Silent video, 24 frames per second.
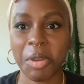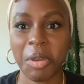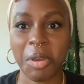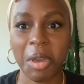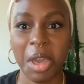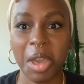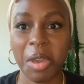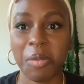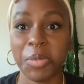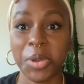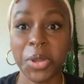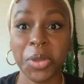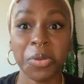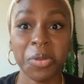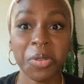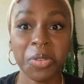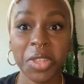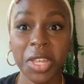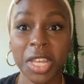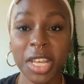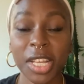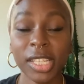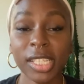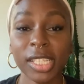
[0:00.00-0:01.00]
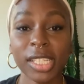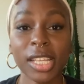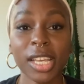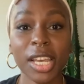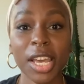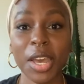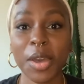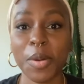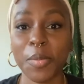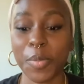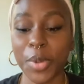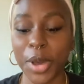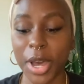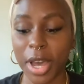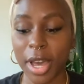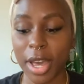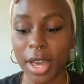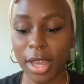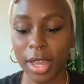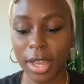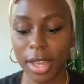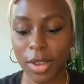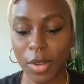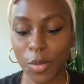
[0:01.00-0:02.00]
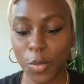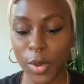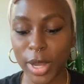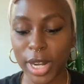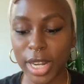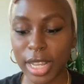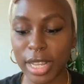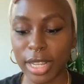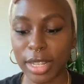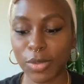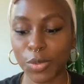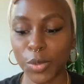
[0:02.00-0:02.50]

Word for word: am new to this. But when